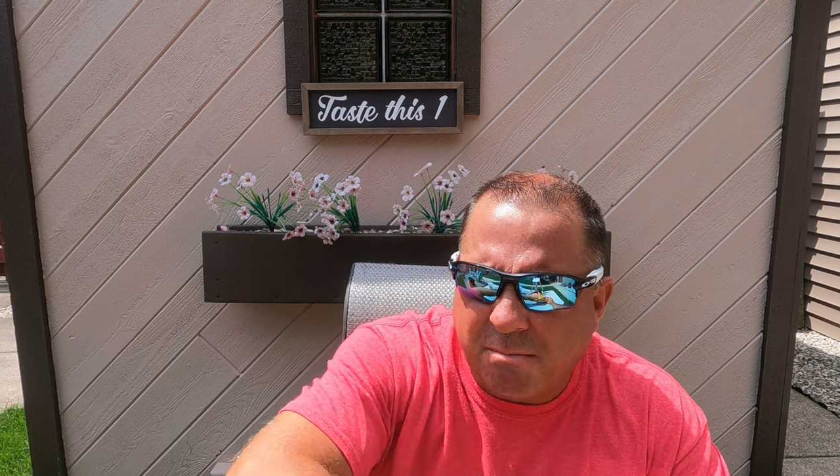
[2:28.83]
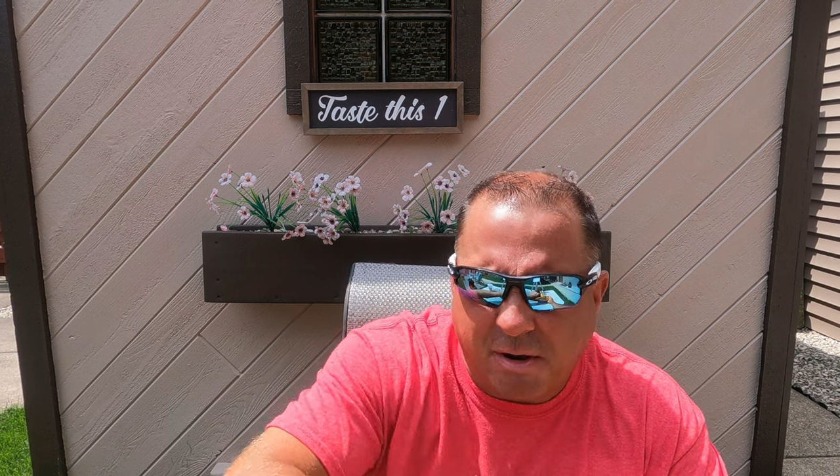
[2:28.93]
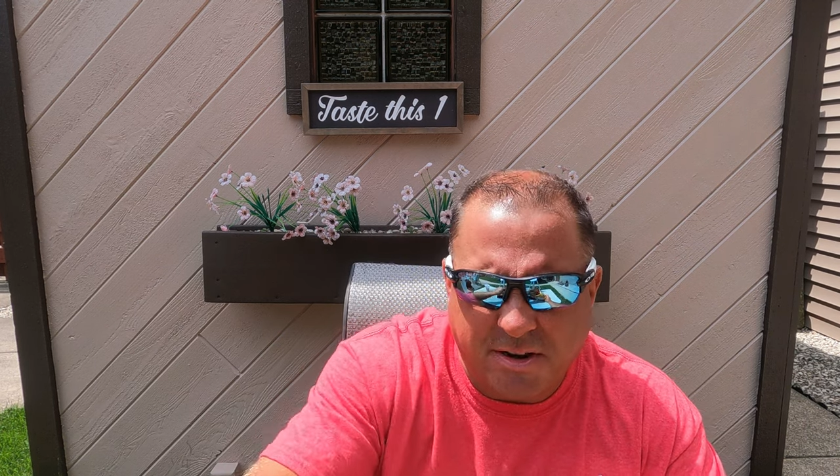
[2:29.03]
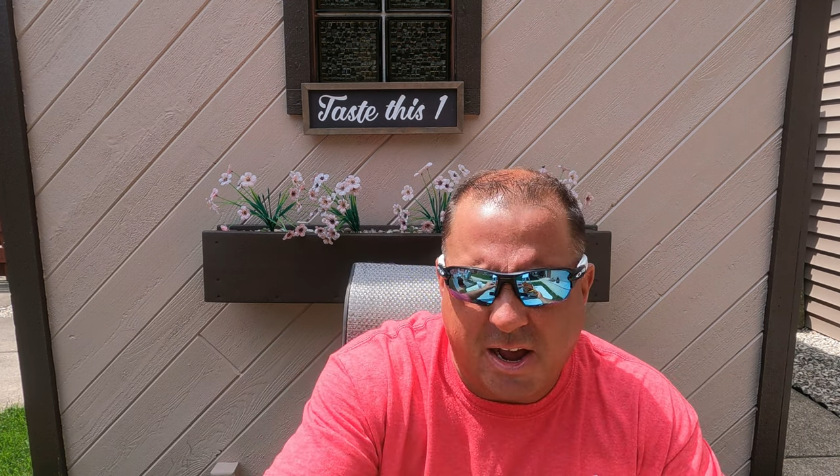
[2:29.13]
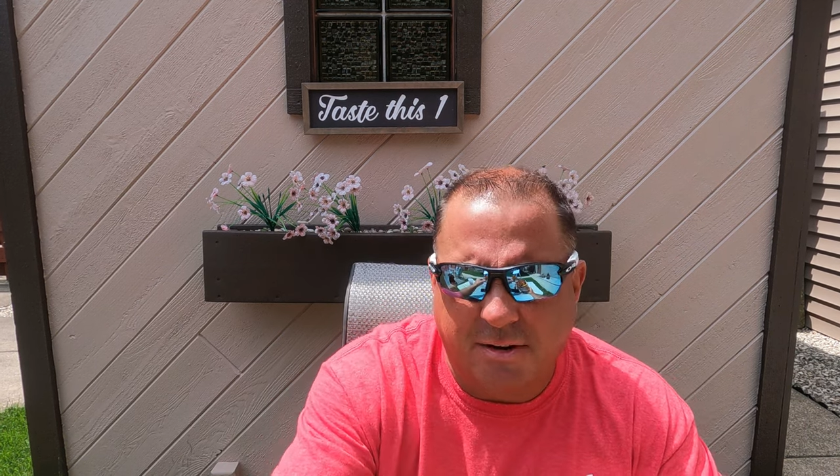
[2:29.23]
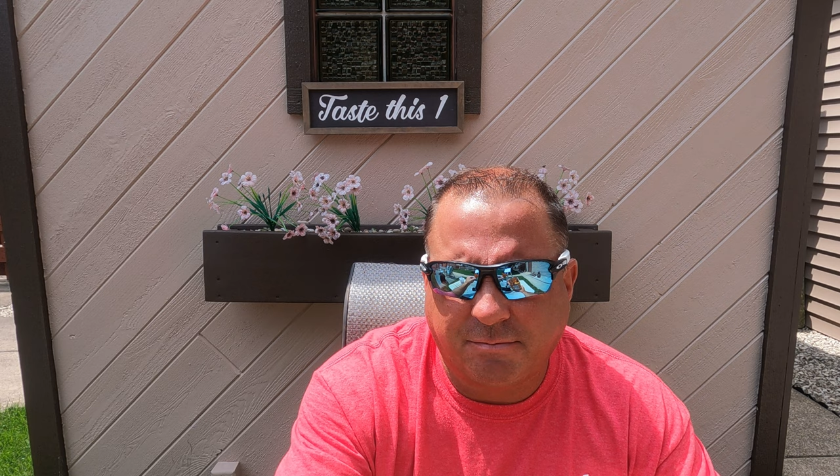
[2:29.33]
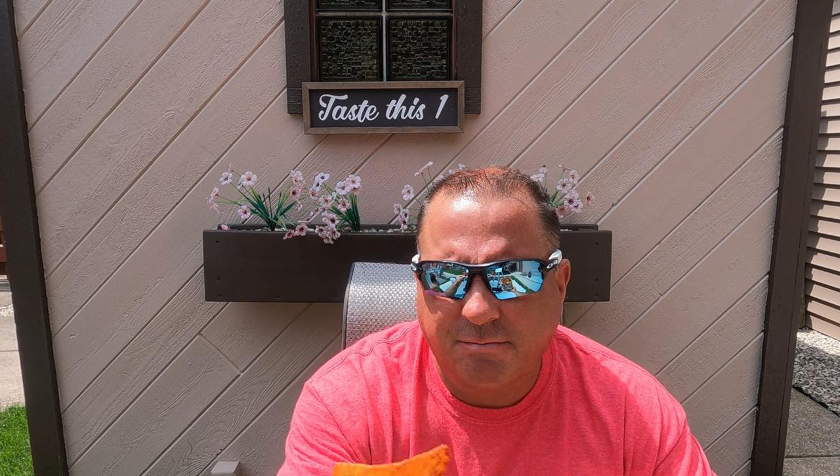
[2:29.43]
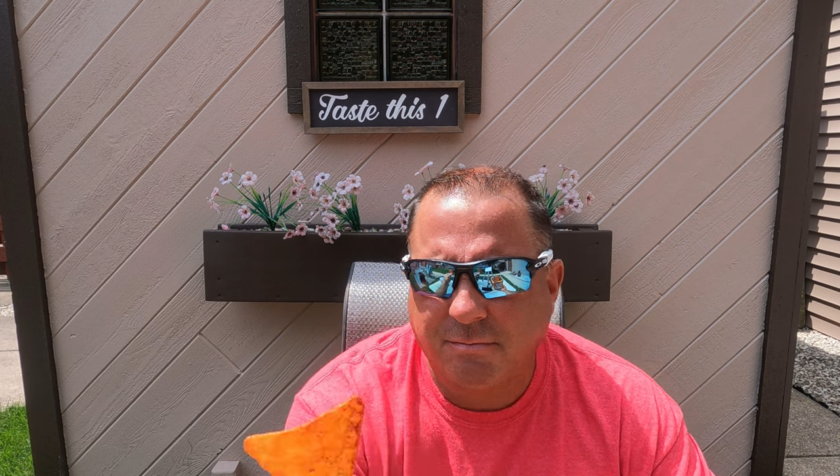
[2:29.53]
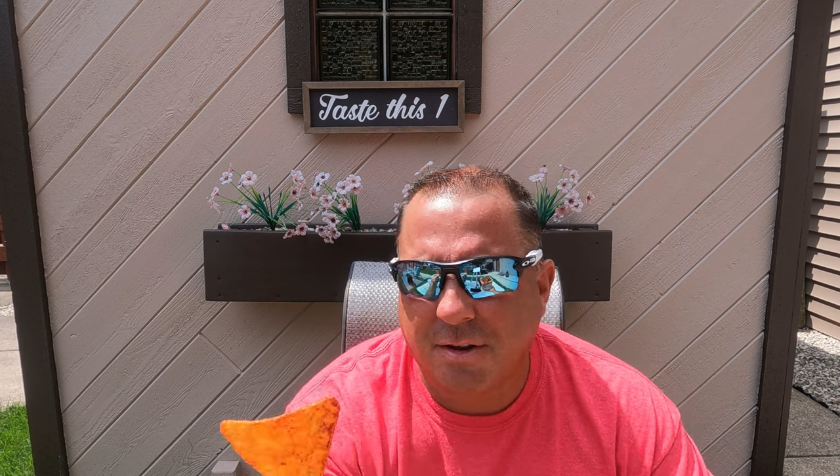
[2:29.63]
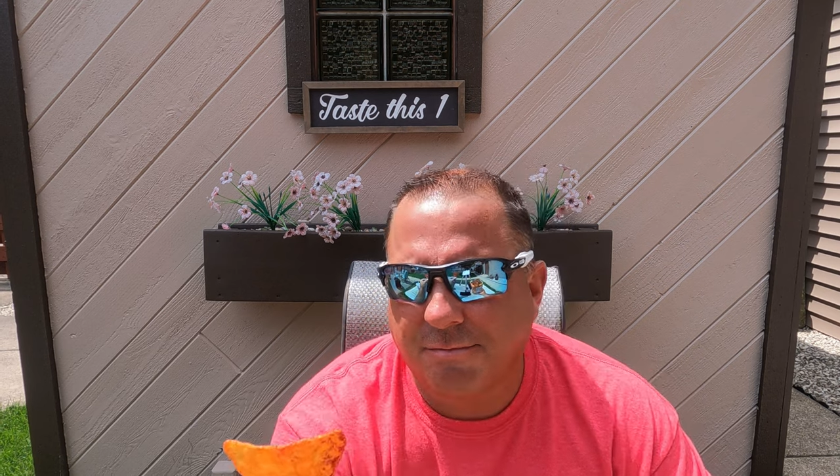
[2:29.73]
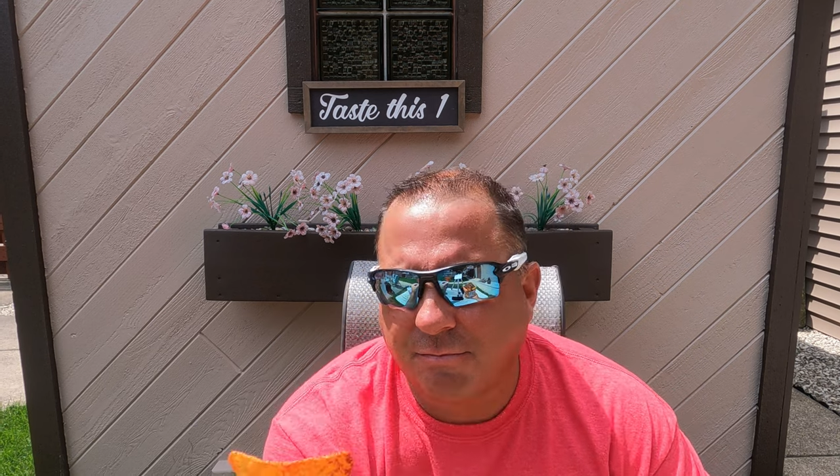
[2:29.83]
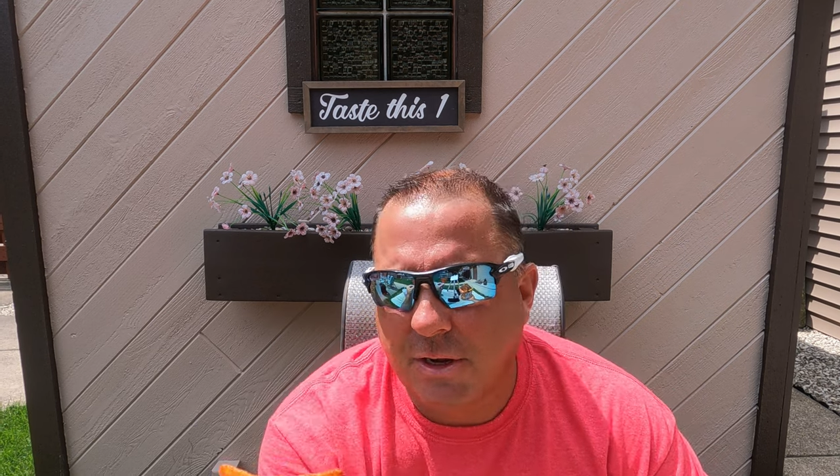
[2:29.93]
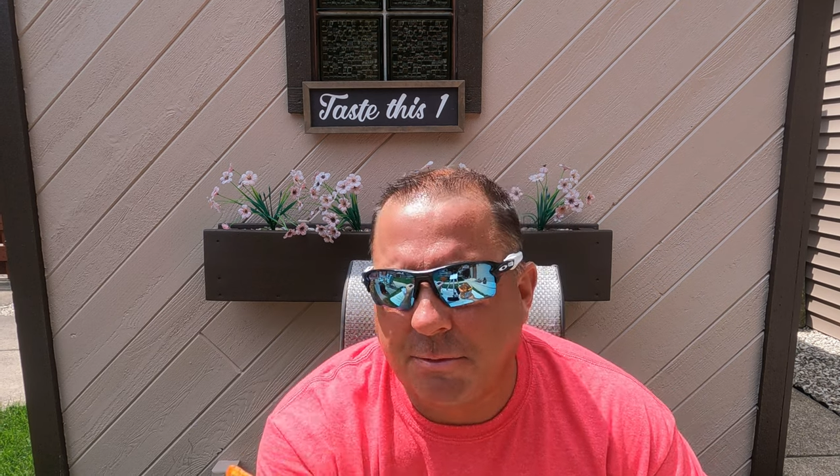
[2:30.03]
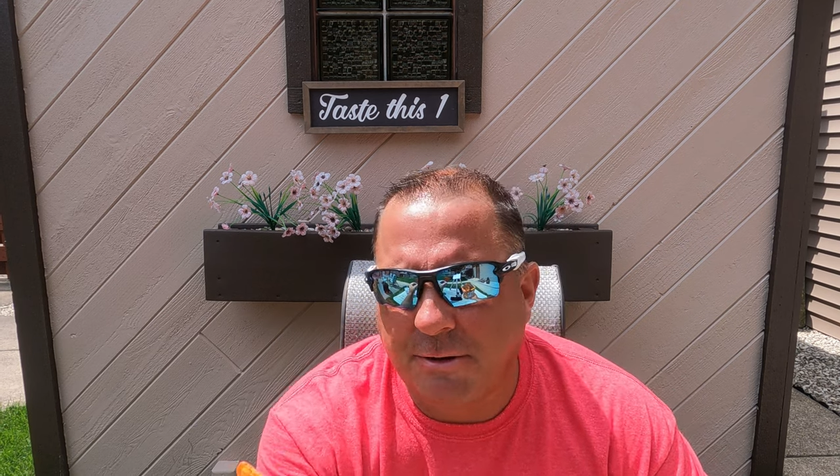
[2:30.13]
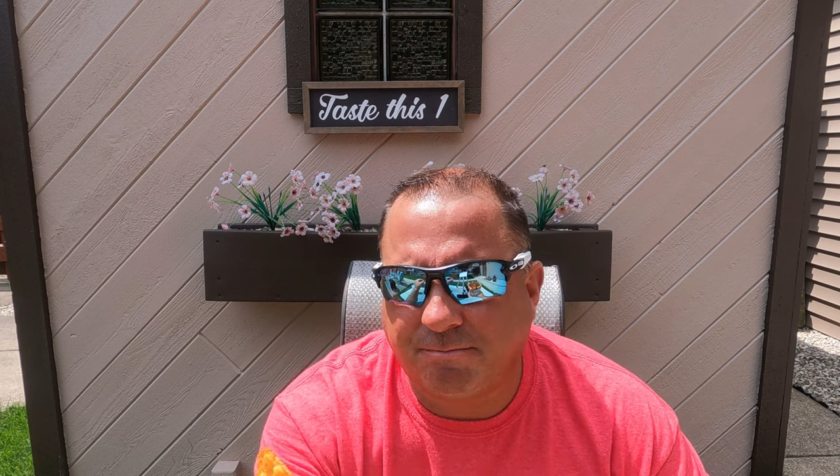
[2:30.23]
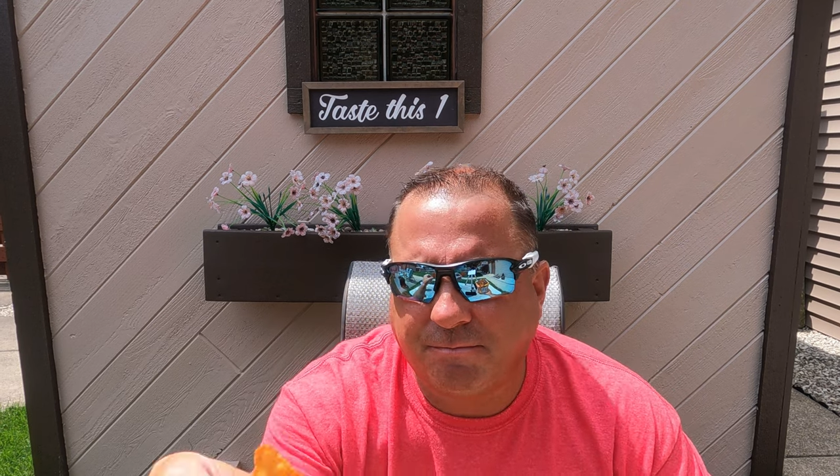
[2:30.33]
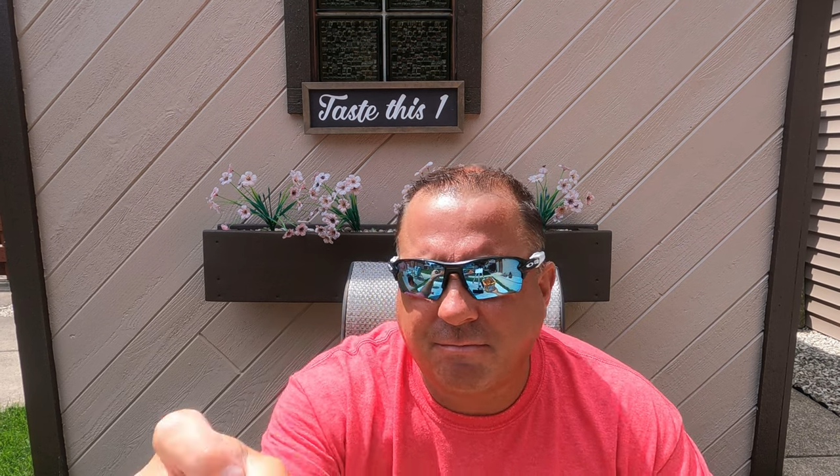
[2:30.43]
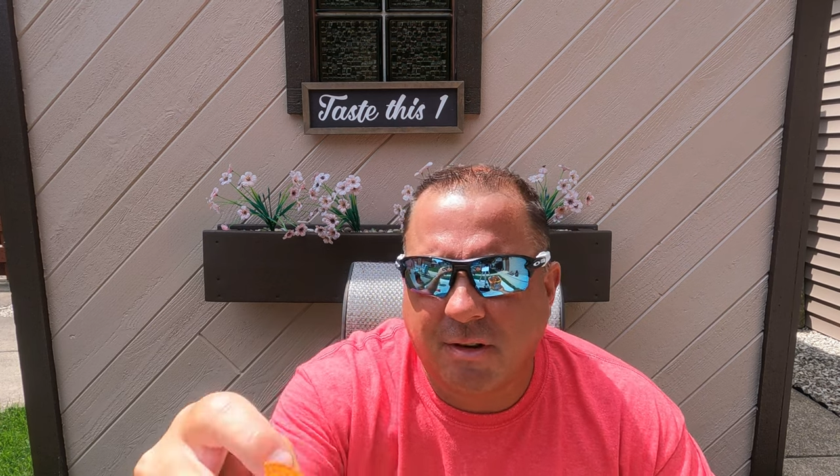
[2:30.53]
But yeah, I mean,